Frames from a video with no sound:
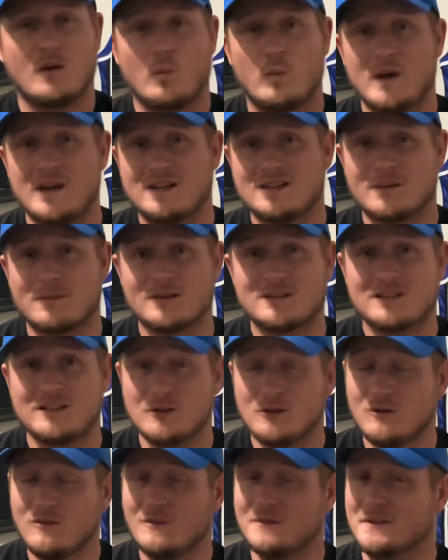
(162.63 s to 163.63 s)
Week number
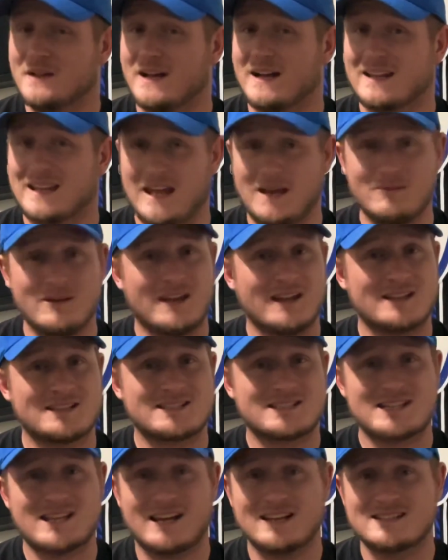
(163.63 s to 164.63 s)
two, a game
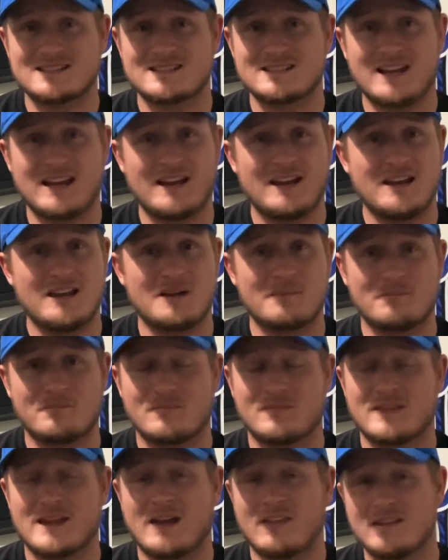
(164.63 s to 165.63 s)
against Texas A&M.
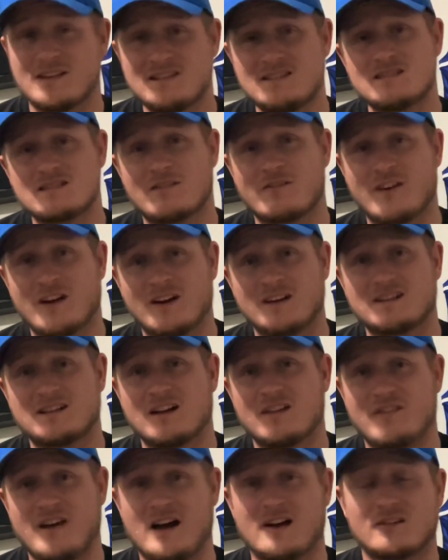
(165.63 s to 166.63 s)
Now, this is a very
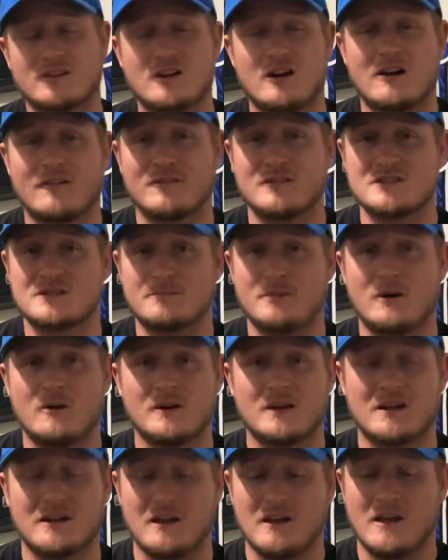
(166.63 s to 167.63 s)
tough out-of-conference
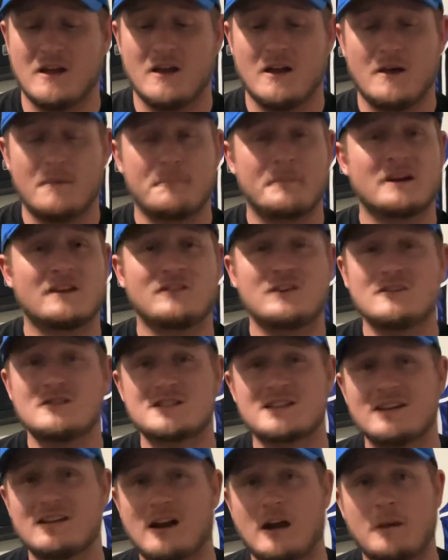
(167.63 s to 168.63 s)
opponent. But if you've
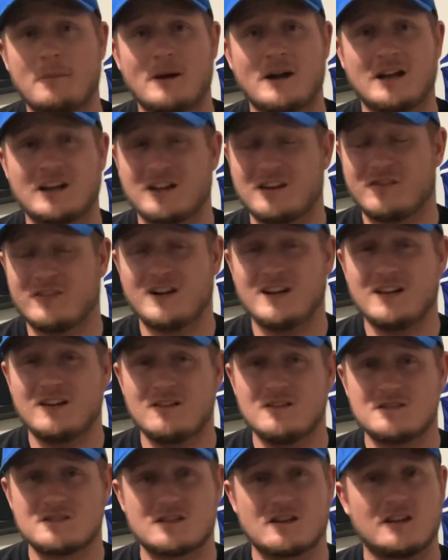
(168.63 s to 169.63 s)
seen any of my other
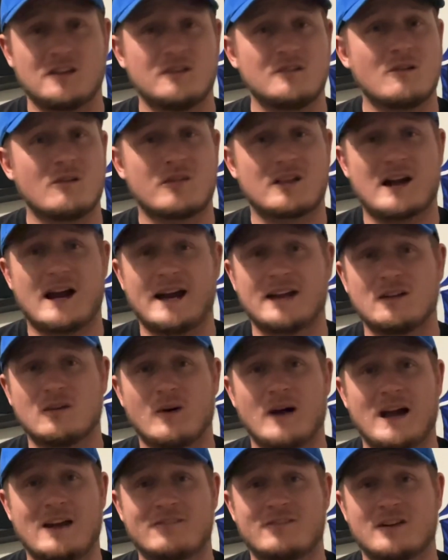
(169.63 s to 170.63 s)
videos, you know that I
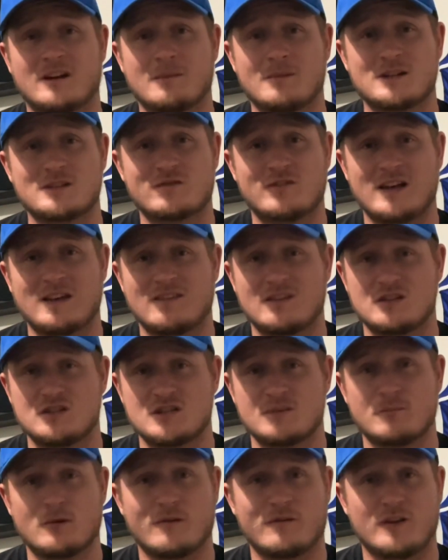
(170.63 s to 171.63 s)
don't have very much faith in
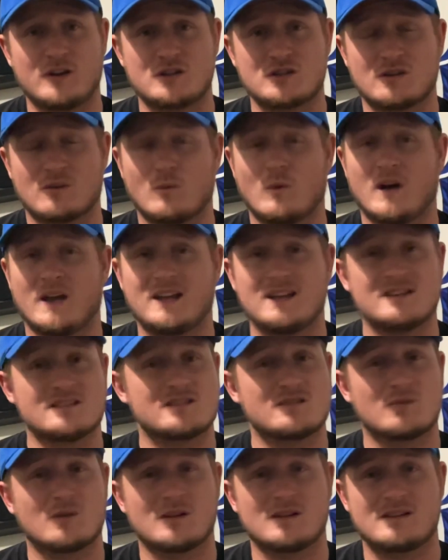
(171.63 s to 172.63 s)
Jimbo Fisher and what he's
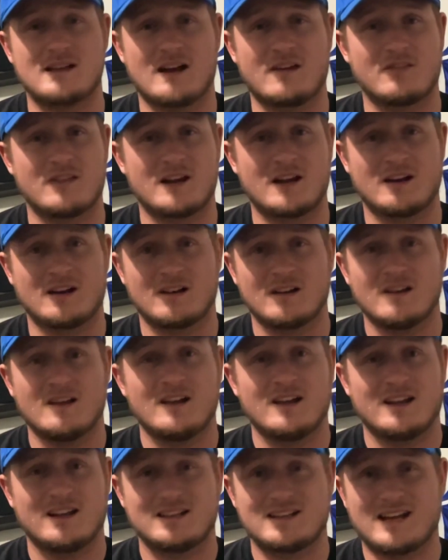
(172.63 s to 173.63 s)
doing down there
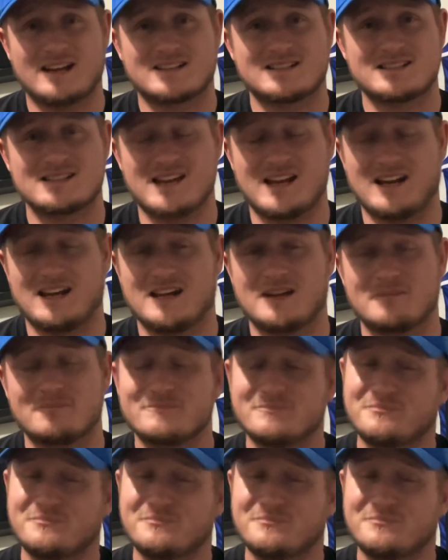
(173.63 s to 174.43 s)
in Texas A&M.